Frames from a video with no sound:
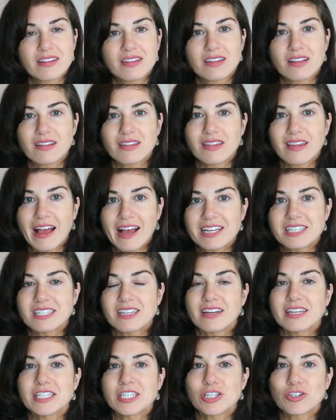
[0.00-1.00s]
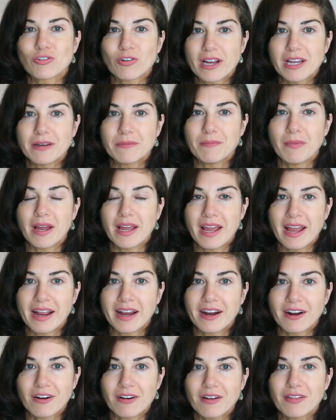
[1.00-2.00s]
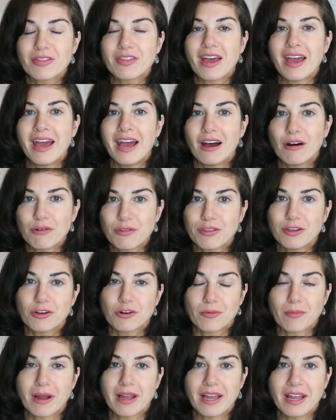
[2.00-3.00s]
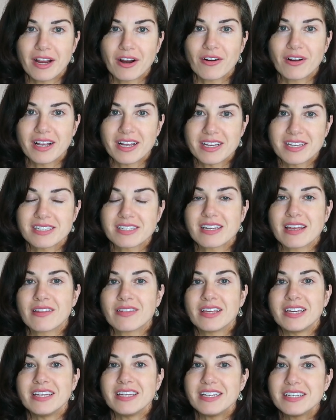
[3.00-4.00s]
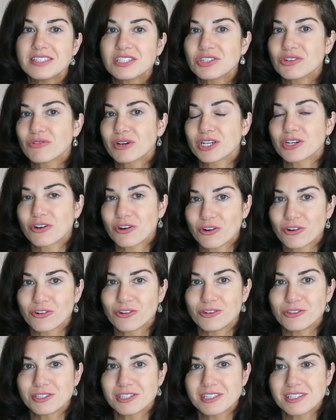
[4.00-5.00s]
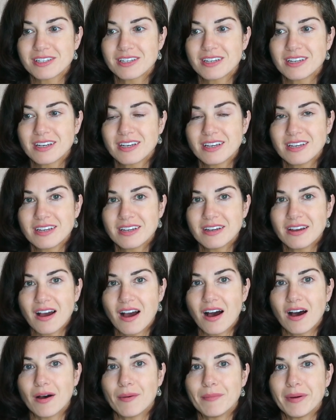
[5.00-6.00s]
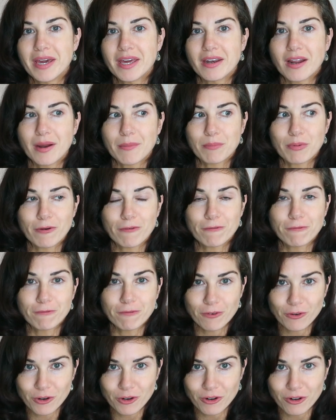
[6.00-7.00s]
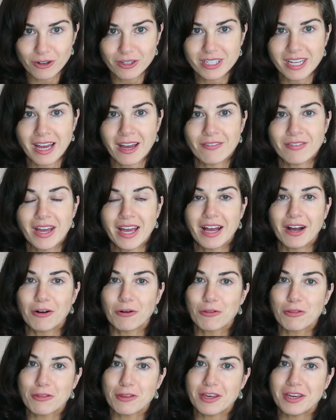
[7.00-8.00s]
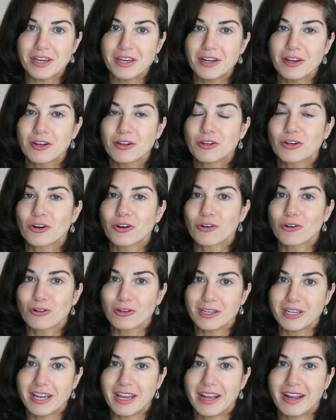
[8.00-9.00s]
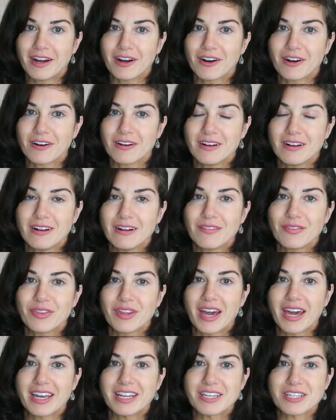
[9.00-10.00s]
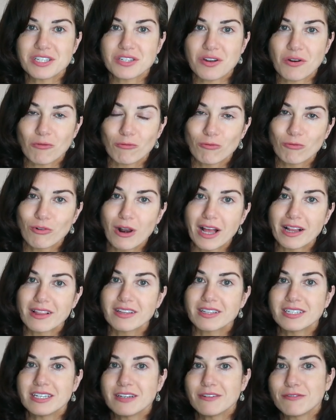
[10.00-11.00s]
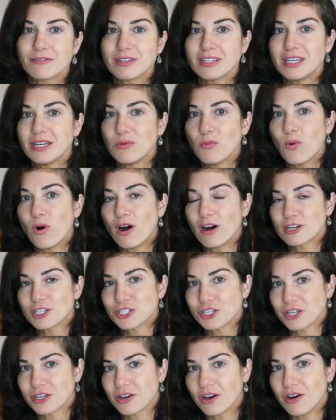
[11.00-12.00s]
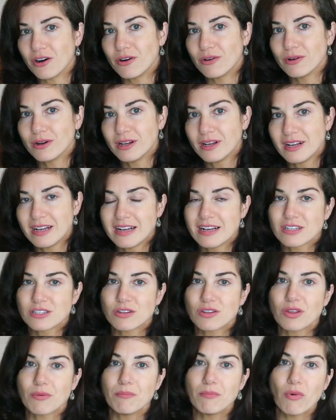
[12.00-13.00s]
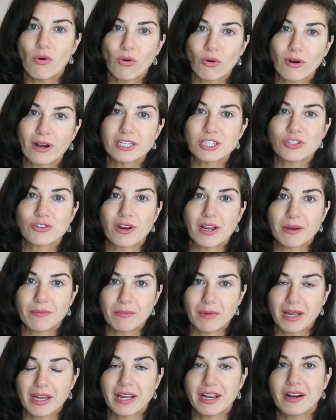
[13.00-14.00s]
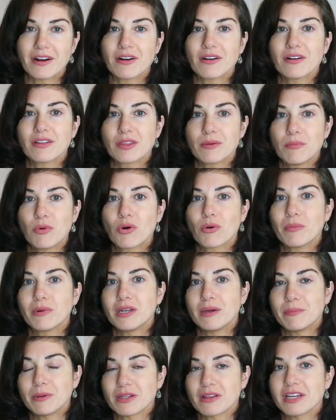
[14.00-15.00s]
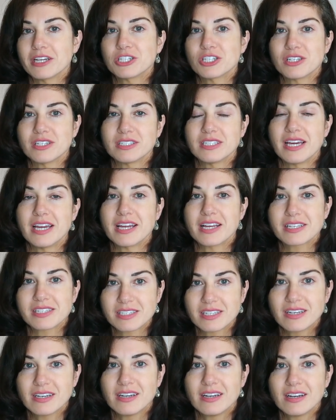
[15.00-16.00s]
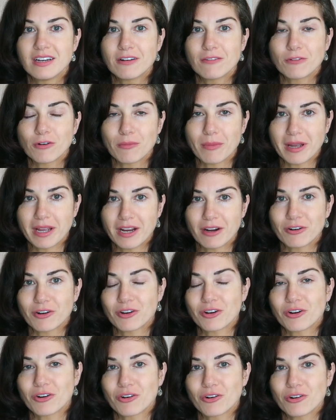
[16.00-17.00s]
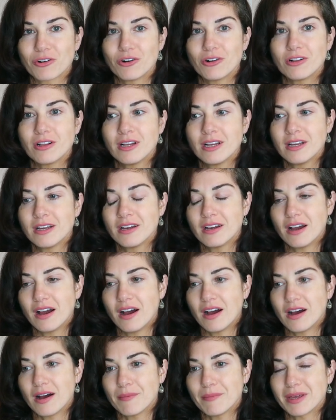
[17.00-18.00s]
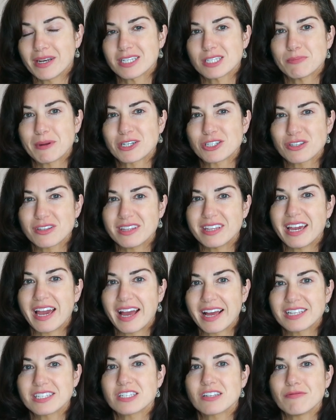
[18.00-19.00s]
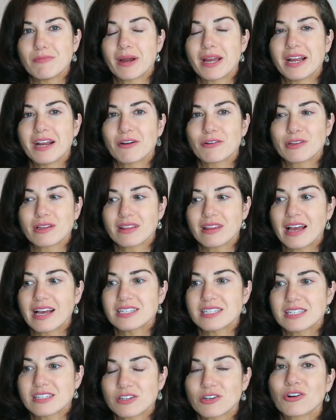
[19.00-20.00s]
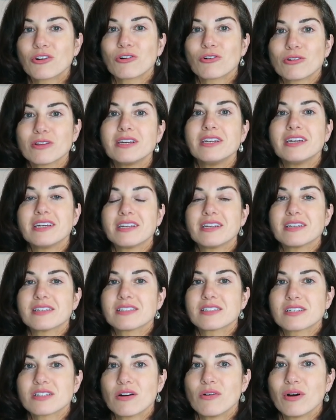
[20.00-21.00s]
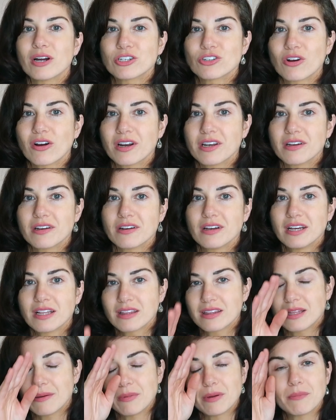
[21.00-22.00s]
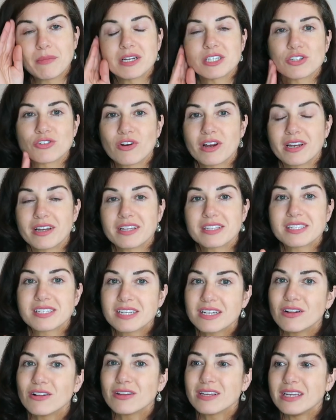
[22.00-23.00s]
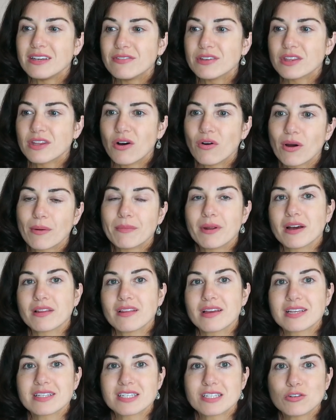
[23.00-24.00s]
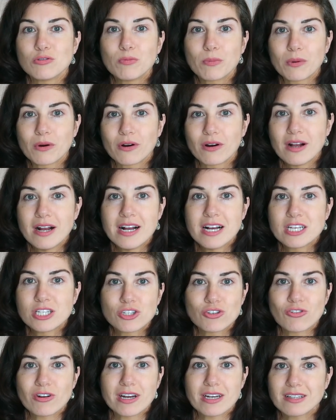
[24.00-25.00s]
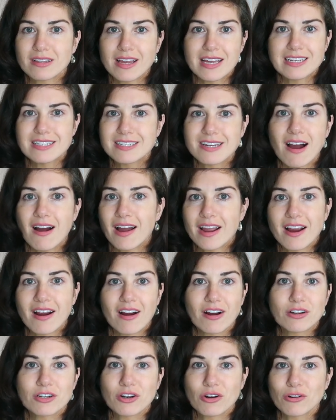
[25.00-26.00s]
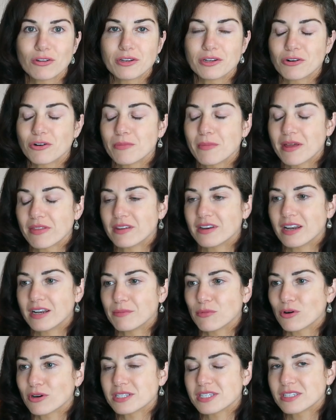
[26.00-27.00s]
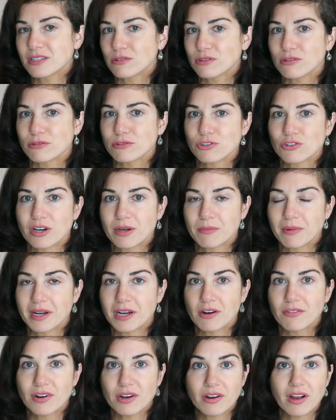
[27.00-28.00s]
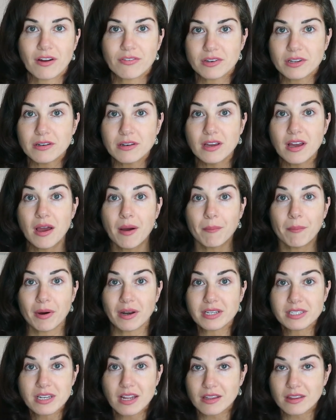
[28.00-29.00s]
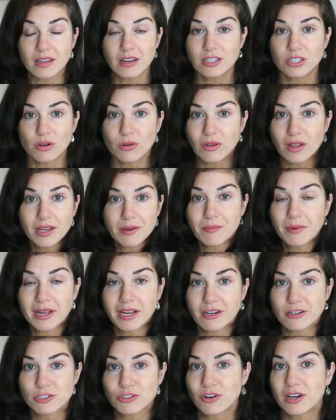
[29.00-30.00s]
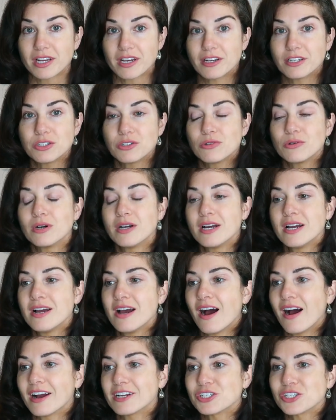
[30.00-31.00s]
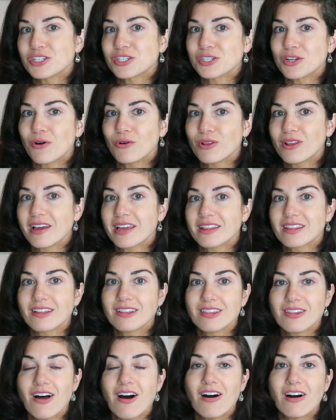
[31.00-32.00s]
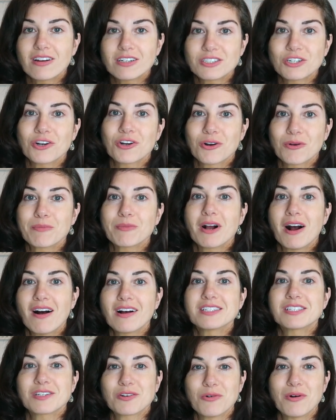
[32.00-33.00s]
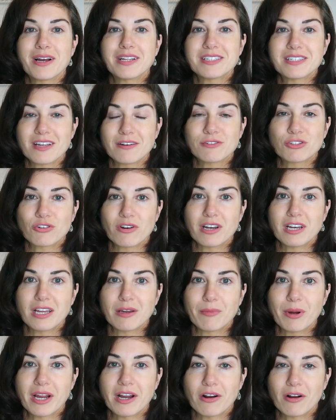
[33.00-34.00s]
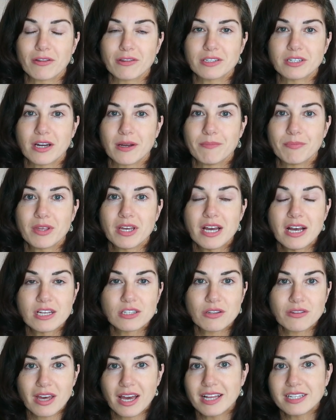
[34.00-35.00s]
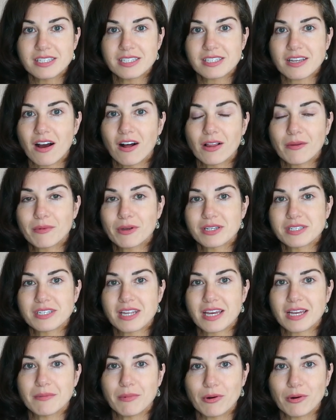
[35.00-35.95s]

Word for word: the less I straighten my hair, the healthier my hair is and the easier it curls. Um, and I prefer to have healthy curly hair that is relatively wash and go. So the more I straighten my hair, the more manipulation it takes for my hair to curl. Um, and especially the ends of my hair, the less curly it is. So I try to limit my straightening still, even though I'm not like super strict, like die hard curly girl method anymore. I still don't straighten my hair very often, but it's not that I don't like my hair straight, I do. I just don't like the long-term consequence of straightening my hair all the time. So that's all I'm gonna say